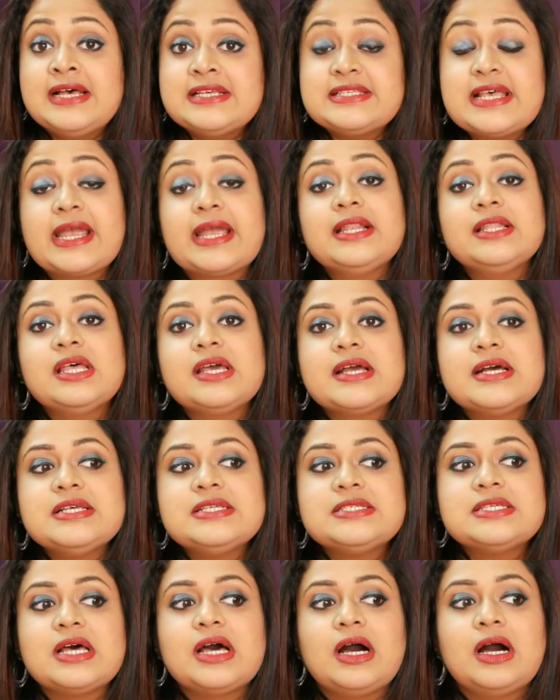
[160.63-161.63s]
Second thing
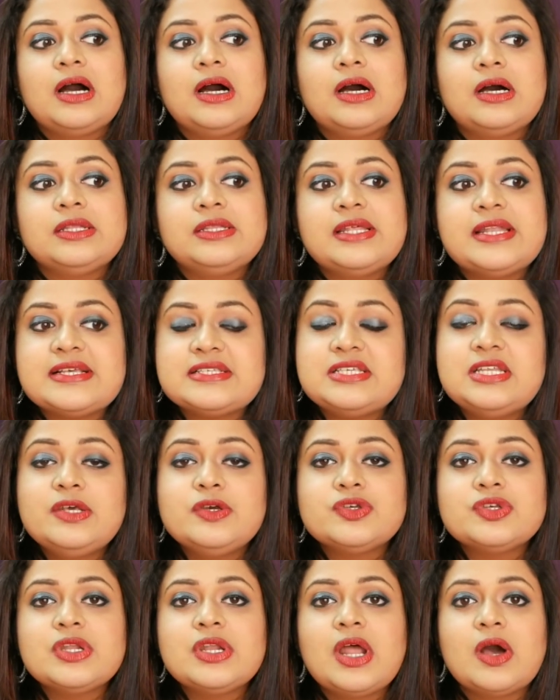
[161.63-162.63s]
is, the
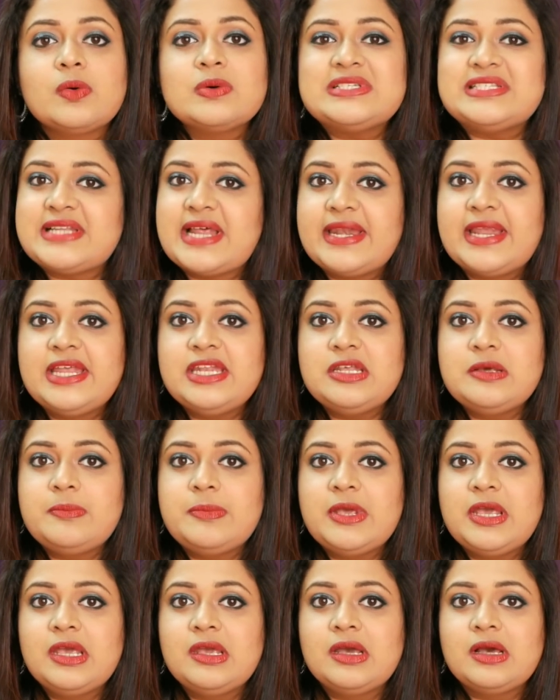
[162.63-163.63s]
resolution now is
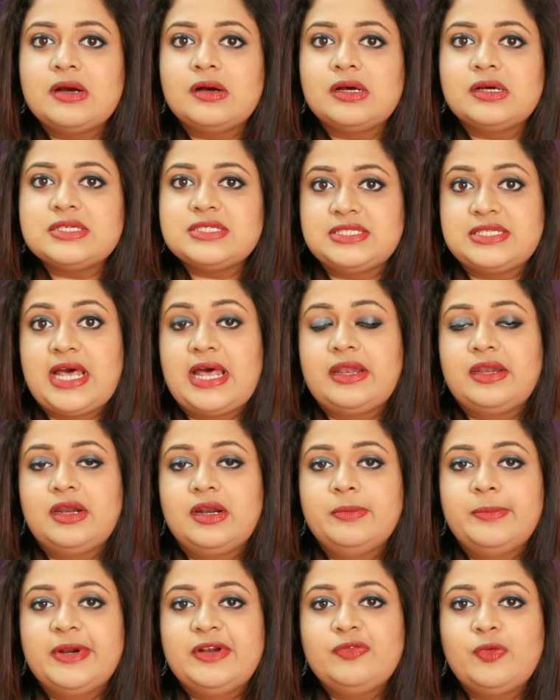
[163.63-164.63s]
1080p
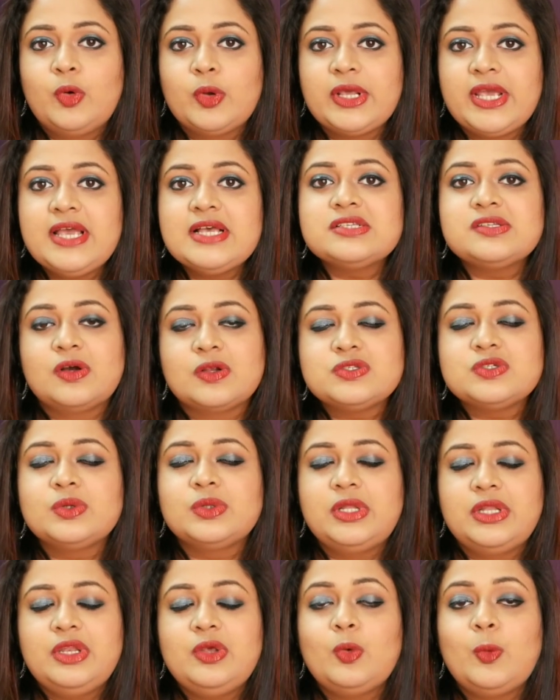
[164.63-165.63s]
standard, but 4K is
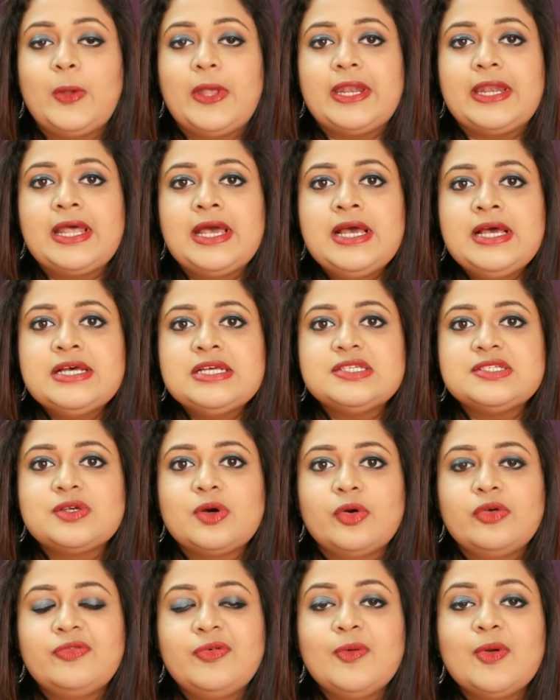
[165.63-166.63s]
also the new in.
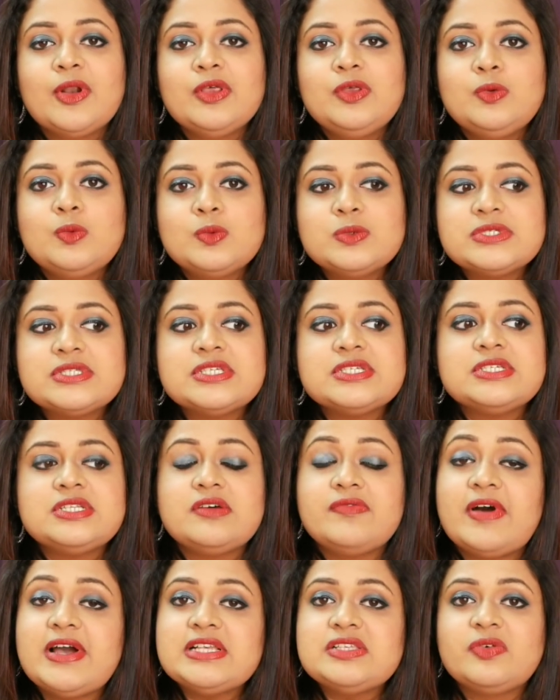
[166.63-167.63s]
So if you want to use this
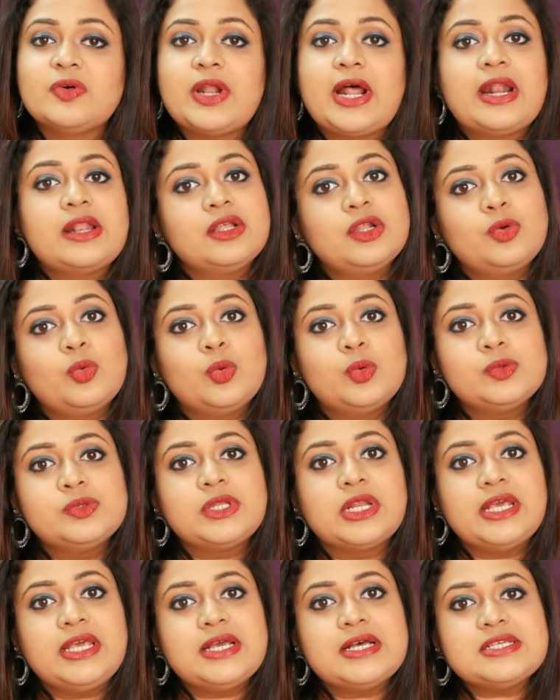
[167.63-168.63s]
device for another 2 to
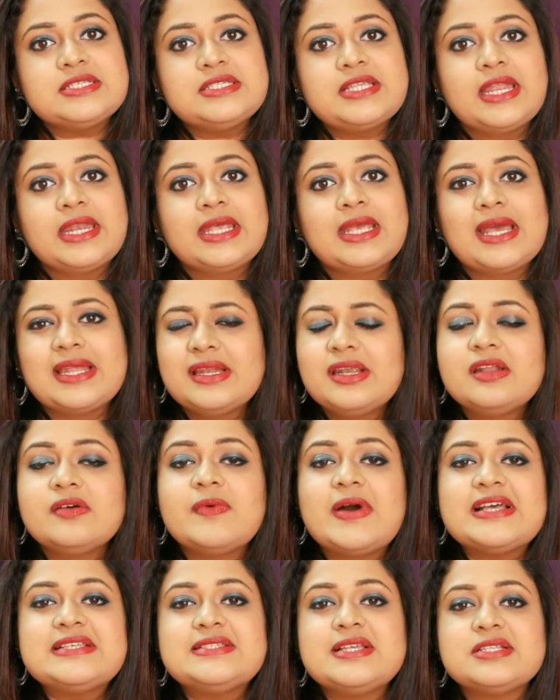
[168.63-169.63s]
3 years, then get a
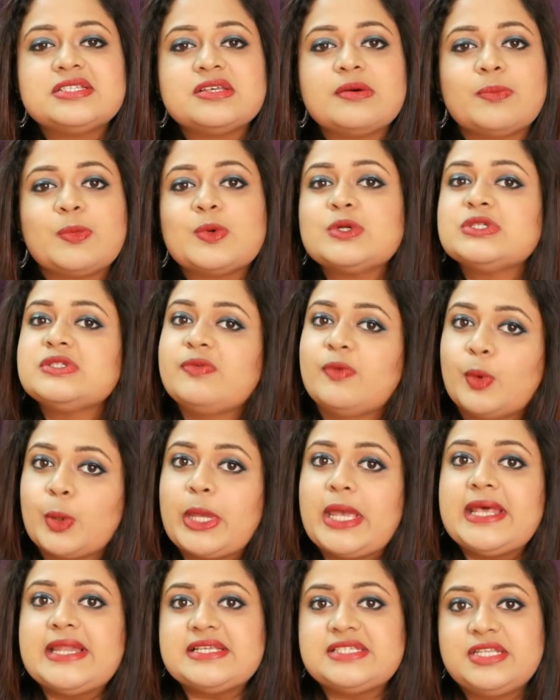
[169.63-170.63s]
device that supports
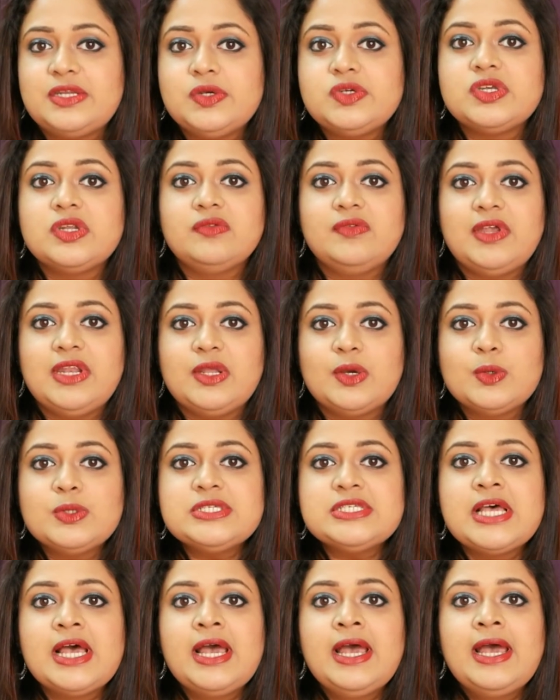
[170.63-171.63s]
4K resolution
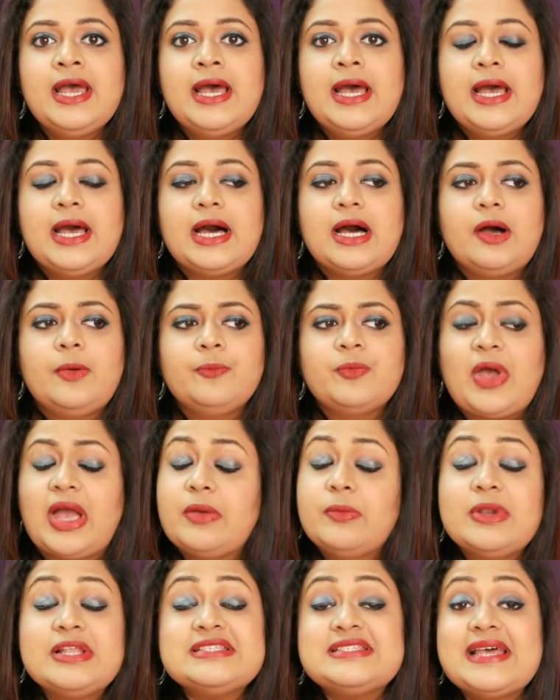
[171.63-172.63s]
videos.
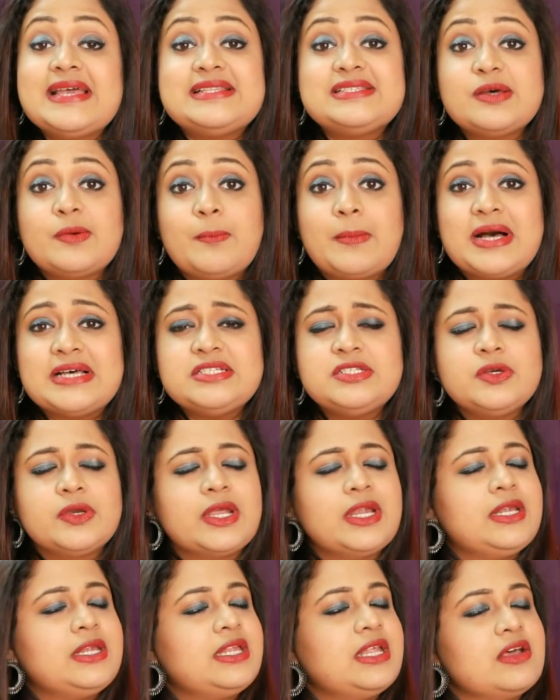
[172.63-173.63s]
I wouldn't say it's a must. You
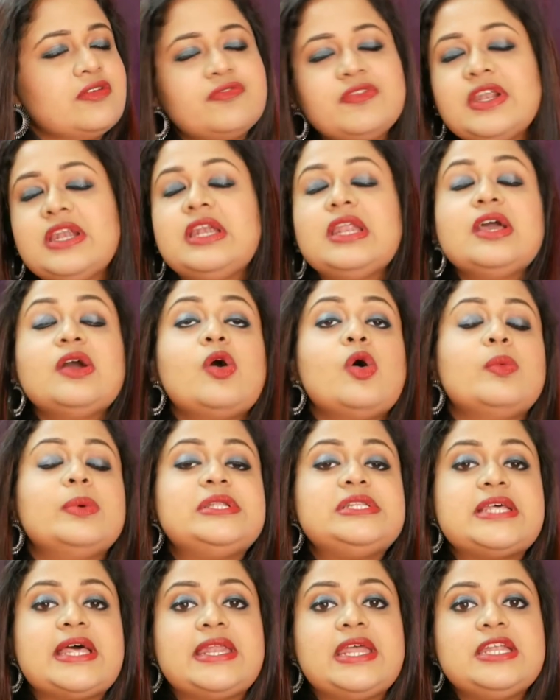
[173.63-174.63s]
can definitely go
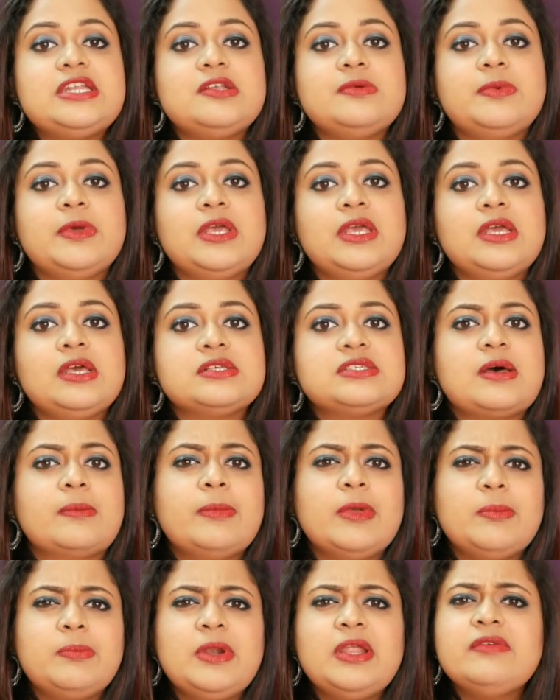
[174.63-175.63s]
with 1080p.
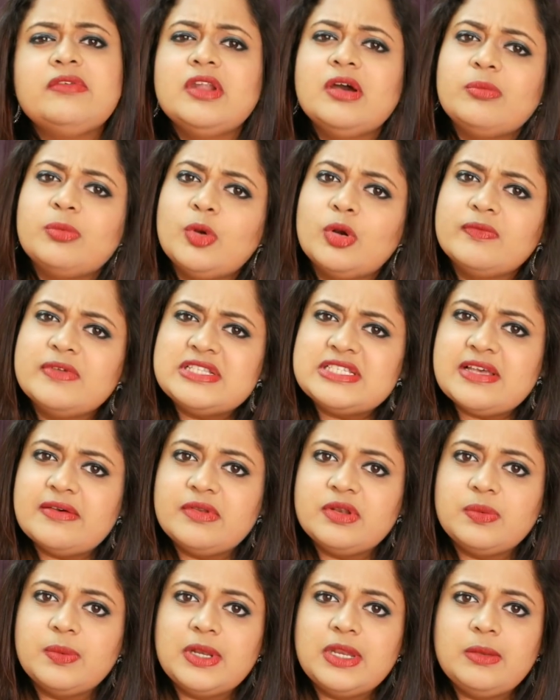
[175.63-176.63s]
Some people even upload with
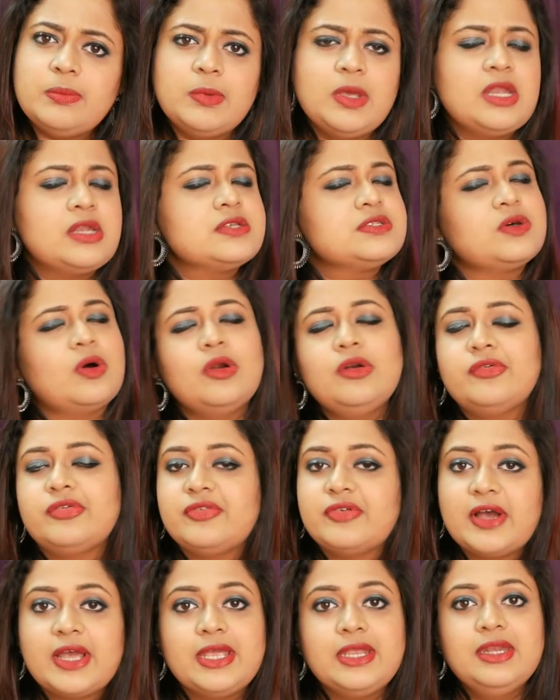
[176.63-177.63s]
720p. It is all
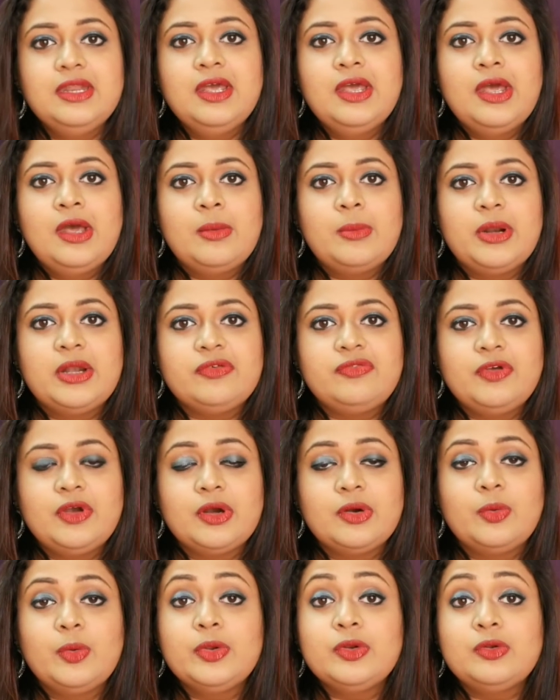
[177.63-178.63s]
fine. But if you
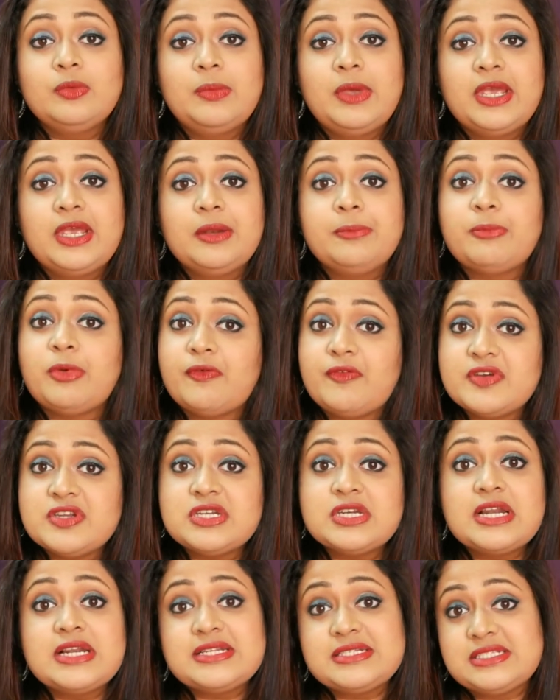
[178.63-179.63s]
are going to make it
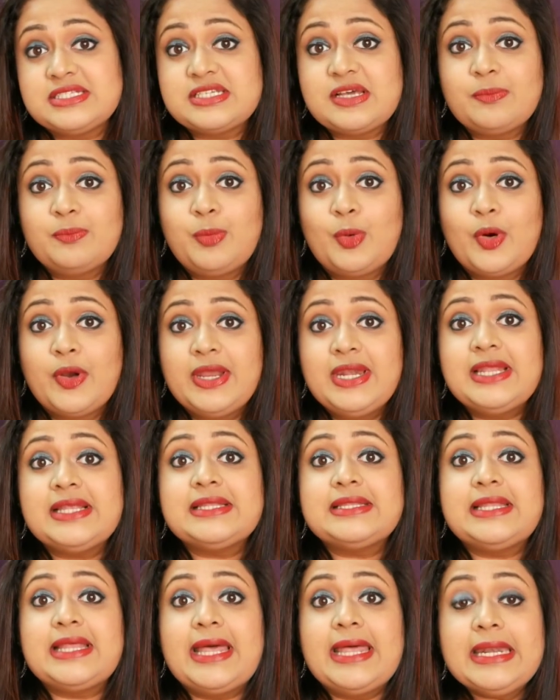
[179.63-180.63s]
professional at some point,
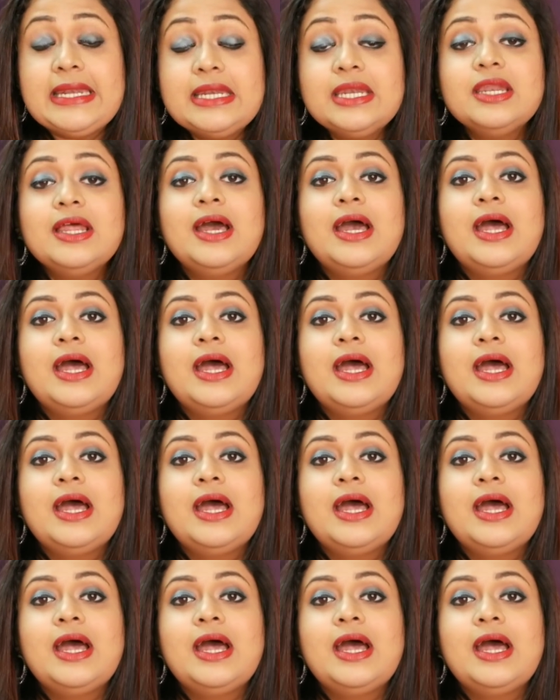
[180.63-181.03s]
then